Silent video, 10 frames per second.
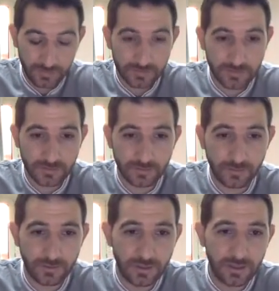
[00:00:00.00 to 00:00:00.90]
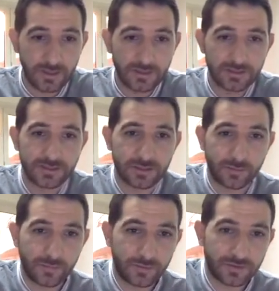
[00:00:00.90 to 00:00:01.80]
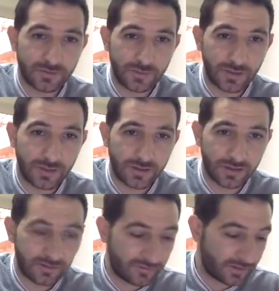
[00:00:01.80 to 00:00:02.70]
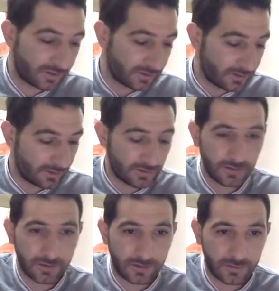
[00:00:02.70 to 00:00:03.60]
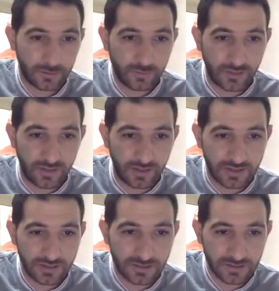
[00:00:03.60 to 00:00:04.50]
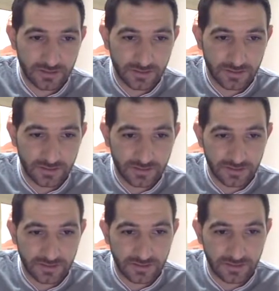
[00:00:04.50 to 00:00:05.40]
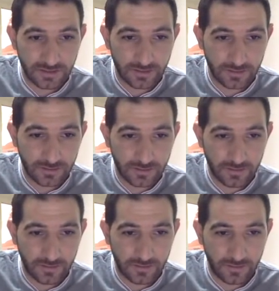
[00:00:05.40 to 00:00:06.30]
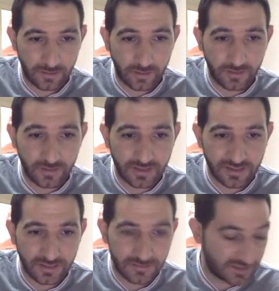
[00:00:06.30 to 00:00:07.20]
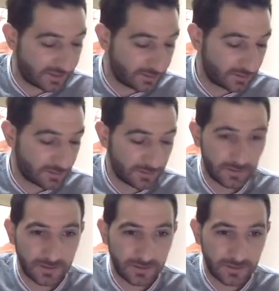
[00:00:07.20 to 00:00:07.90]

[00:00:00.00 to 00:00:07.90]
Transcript: So suppose we are given two relations, say on the same set.